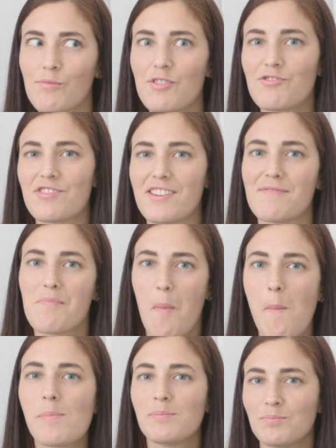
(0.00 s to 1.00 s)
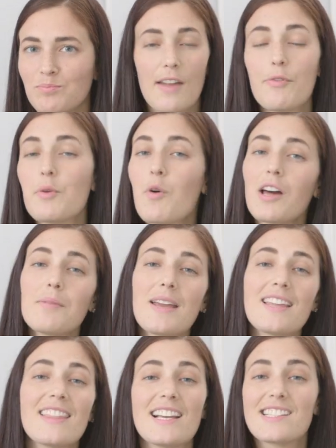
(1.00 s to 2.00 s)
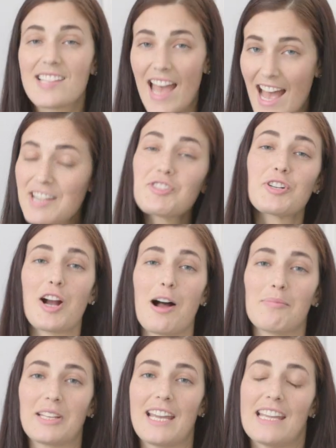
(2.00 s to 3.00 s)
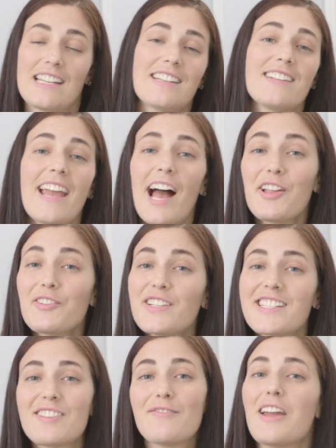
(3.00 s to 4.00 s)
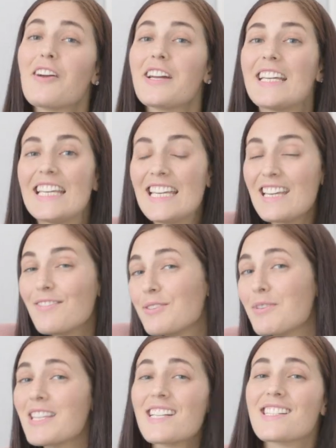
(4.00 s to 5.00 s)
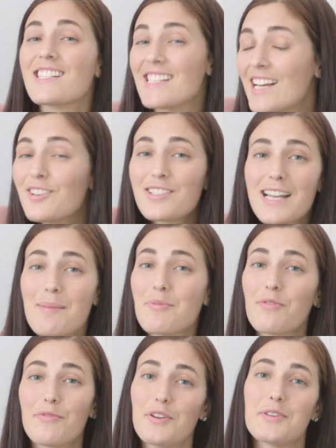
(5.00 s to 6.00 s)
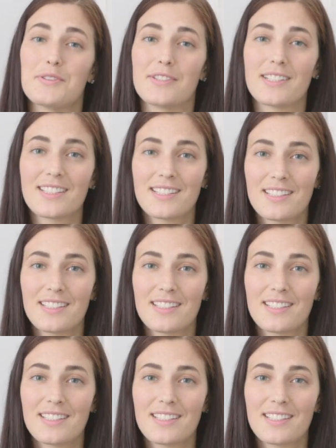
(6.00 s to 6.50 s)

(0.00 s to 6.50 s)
We'll see. If we want to make things extra complicated, calories can vary even within a single type of food.